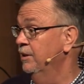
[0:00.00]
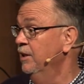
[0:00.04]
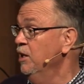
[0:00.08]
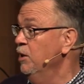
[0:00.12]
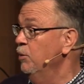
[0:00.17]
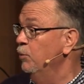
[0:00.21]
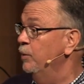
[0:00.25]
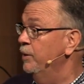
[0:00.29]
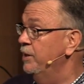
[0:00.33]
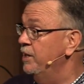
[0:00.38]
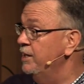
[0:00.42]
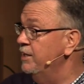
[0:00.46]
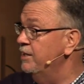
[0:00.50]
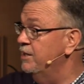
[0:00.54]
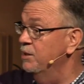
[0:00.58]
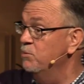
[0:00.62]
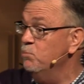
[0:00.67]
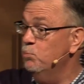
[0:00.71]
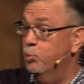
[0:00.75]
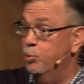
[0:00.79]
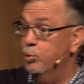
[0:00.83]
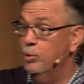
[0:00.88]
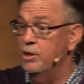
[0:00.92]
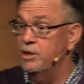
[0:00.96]
When he's in
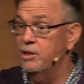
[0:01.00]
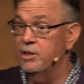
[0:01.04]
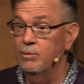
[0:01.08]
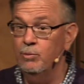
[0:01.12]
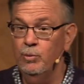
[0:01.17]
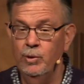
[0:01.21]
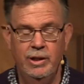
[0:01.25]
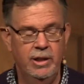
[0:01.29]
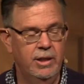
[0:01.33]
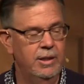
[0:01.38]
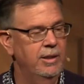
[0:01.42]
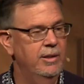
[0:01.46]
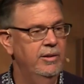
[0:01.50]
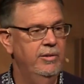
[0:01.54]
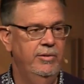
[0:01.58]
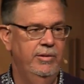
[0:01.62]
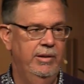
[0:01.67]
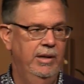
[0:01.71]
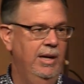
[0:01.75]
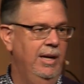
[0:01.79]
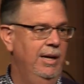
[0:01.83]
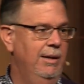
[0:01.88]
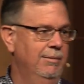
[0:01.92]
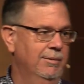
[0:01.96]
prison, when he could have
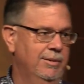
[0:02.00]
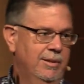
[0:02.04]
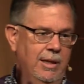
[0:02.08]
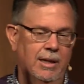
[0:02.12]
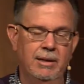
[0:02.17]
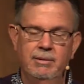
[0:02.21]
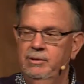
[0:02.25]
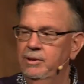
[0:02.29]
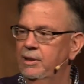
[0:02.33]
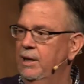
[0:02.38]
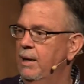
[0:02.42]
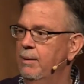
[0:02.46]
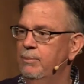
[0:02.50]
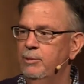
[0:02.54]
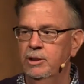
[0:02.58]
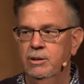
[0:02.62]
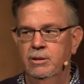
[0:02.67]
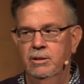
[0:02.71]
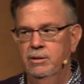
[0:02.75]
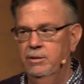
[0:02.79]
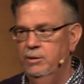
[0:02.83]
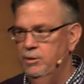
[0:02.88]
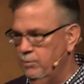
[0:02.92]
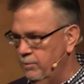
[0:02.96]
said, I'm just
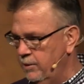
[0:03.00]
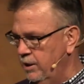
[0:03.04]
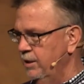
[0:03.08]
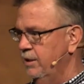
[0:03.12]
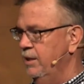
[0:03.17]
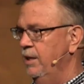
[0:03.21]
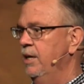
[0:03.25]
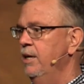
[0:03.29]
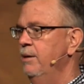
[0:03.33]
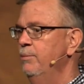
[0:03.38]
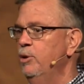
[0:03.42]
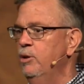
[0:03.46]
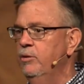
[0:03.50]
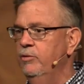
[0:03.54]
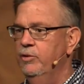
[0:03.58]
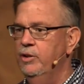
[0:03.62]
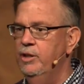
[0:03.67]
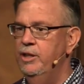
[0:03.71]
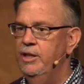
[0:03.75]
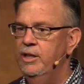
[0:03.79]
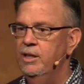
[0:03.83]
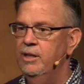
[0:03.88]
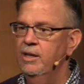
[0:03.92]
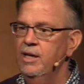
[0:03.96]
gonna do my time over
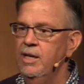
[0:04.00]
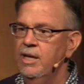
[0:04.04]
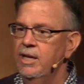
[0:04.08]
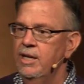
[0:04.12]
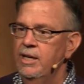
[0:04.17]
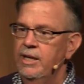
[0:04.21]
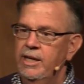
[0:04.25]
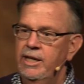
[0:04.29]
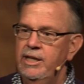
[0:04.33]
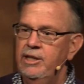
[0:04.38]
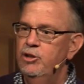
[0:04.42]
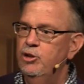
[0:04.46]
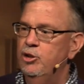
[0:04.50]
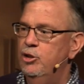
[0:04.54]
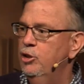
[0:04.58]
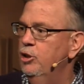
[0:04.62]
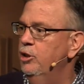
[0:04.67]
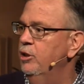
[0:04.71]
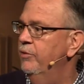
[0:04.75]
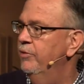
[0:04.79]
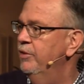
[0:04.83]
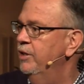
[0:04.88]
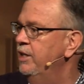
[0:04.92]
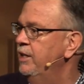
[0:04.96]
here, he's
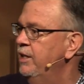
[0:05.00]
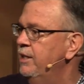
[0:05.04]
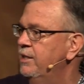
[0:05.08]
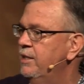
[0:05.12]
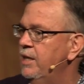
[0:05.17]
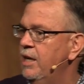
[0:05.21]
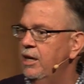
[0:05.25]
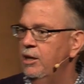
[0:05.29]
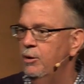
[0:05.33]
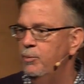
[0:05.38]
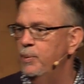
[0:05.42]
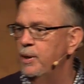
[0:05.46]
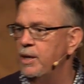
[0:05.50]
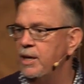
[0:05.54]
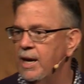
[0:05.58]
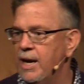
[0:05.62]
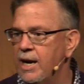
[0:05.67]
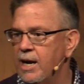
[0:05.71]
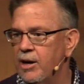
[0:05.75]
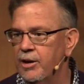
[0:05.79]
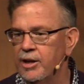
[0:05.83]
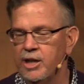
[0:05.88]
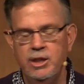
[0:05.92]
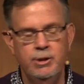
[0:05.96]
serving, he's helping
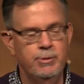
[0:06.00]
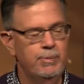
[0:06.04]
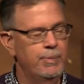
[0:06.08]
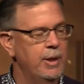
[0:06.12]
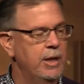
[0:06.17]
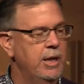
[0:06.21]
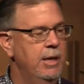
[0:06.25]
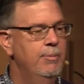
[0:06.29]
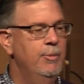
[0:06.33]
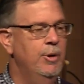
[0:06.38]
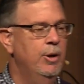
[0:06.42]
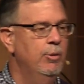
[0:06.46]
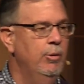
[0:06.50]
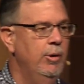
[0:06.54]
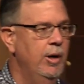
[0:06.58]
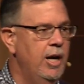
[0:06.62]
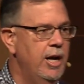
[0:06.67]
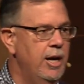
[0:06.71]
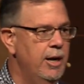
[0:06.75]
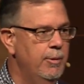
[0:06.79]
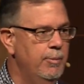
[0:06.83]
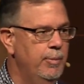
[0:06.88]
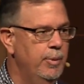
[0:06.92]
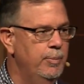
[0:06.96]
out, he's becoming a
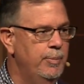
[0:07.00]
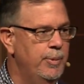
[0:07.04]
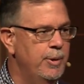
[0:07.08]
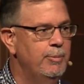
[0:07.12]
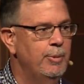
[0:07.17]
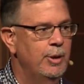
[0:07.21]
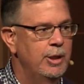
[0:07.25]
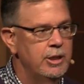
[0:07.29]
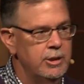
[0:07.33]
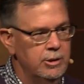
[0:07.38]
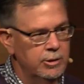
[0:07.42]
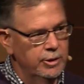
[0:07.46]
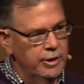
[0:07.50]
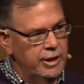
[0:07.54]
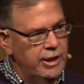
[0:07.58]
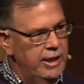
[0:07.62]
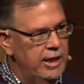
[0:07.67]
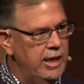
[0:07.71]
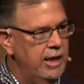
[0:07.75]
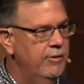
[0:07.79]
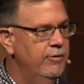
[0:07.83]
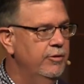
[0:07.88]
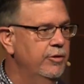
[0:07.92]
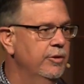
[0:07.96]
reliable people, he's looking
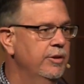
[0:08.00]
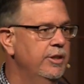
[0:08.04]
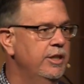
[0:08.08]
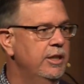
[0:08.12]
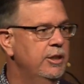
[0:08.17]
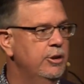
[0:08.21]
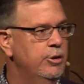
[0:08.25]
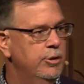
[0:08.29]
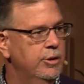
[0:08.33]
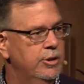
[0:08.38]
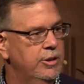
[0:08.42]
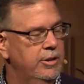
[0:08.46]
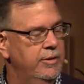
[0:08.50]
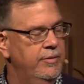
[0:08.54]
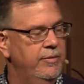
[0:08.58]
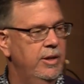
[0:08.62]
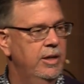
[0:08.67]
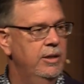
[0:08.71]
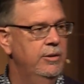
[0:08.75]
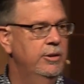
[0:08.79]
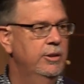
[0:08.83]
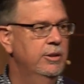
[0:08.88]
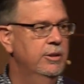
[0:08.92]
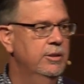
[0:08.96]
out for the interests of
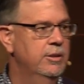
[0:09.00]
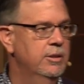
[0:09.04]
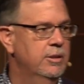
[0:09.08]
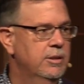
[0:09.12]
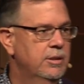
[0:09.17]
others.